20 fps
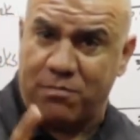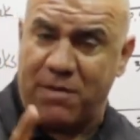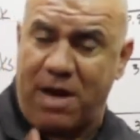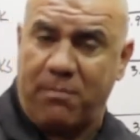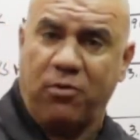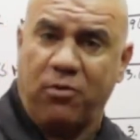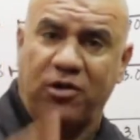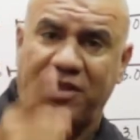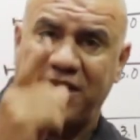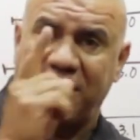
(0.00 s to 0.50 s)

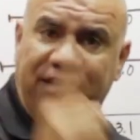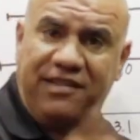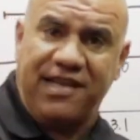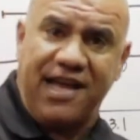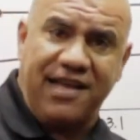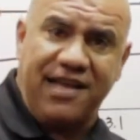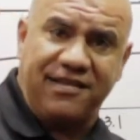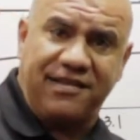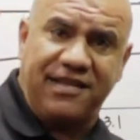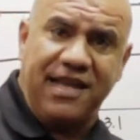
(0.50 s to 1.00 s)
Remember, the
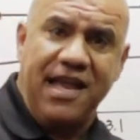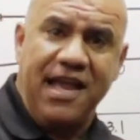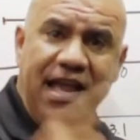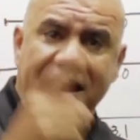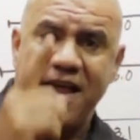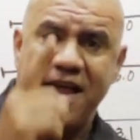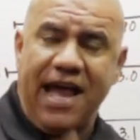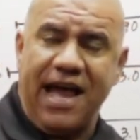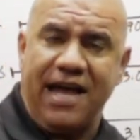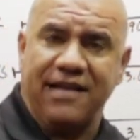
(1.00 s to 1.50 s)
test
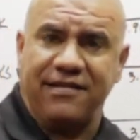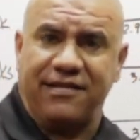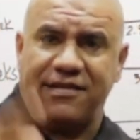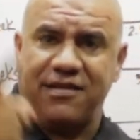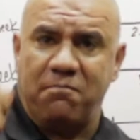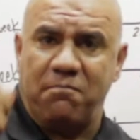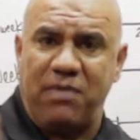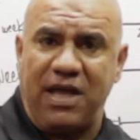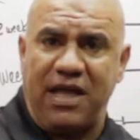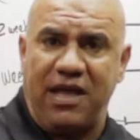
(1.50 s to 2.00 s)
has
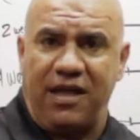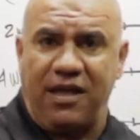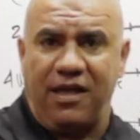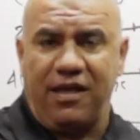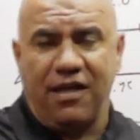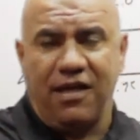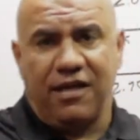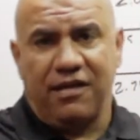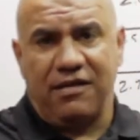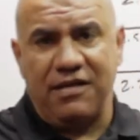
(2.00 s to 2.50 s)
to
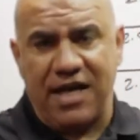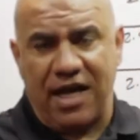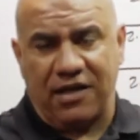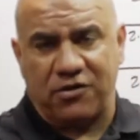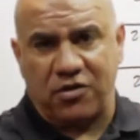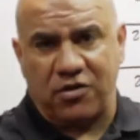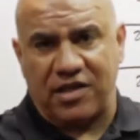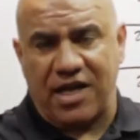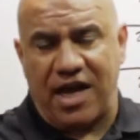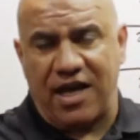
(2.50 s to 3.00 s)
be the
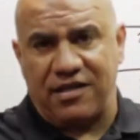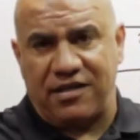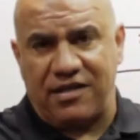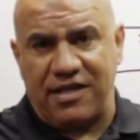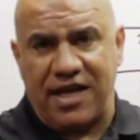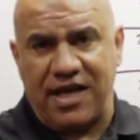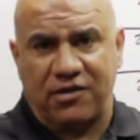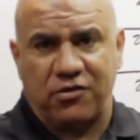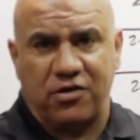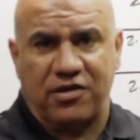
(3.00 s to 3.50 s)

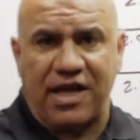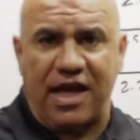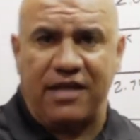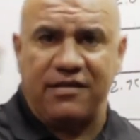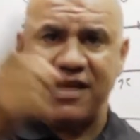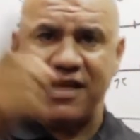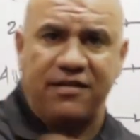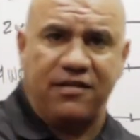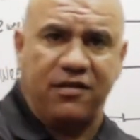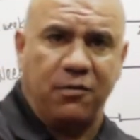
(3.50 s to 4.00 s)

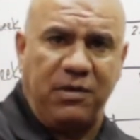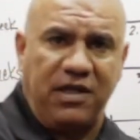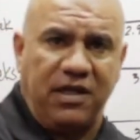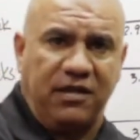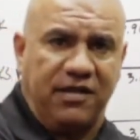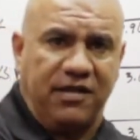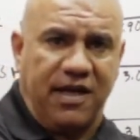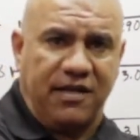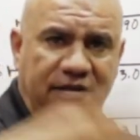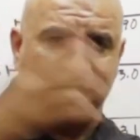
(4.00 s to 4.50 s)
exercise has to be the
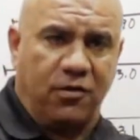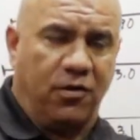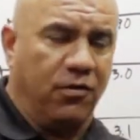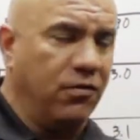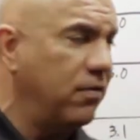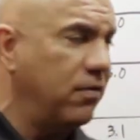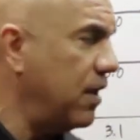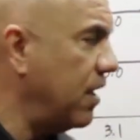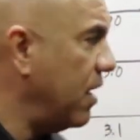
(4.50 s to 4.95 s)
test, so